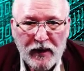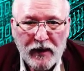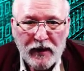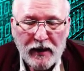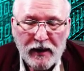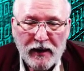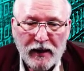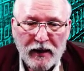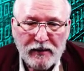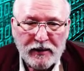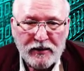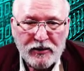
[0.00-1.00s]

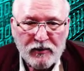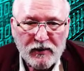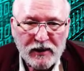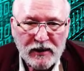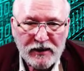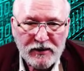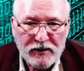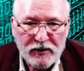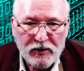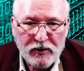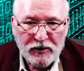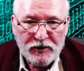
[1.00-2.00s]
And then to release the
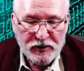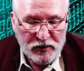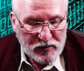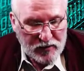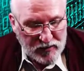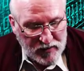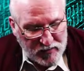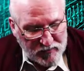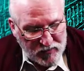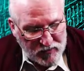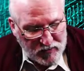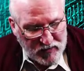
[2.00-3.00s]
cursor,
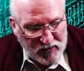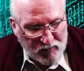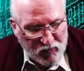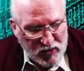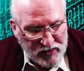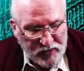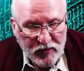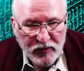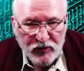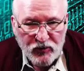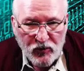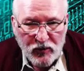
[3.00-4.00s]
you need to press your
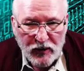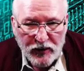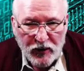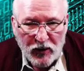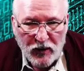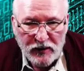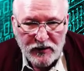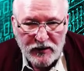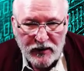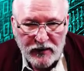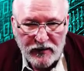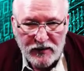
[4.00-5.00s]
Control and Alt
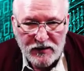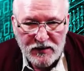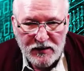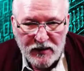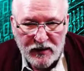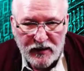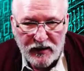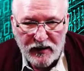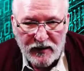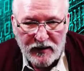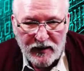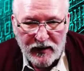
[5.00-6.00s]
key. This is
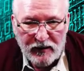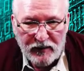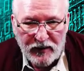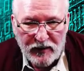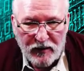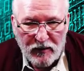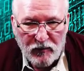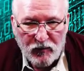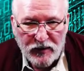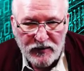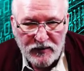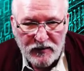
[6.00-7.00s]
indicated down here
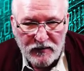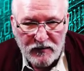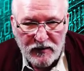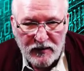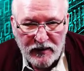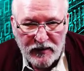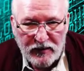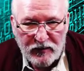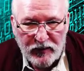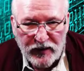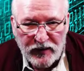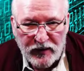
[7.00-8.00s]
once you click in the
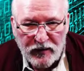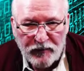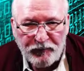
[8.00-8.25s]
window.